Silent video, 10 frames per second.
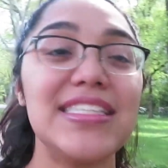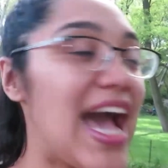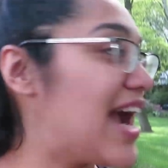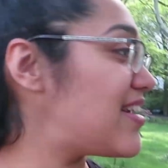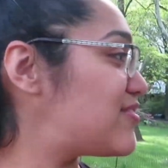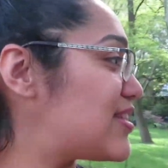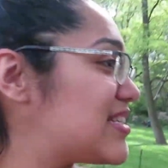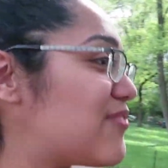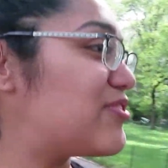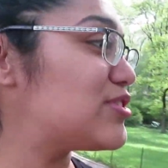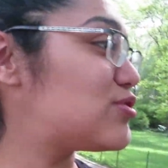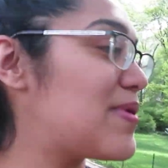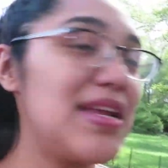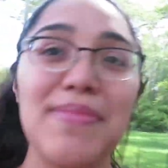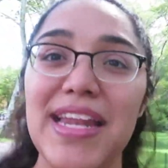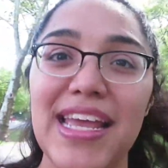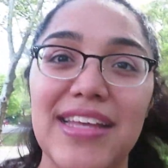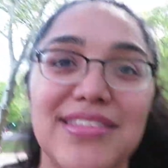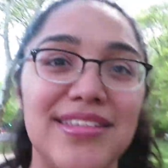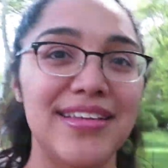get tired after like the first twenty
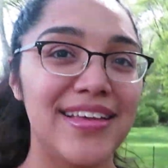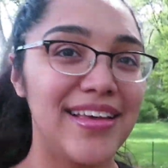minutes.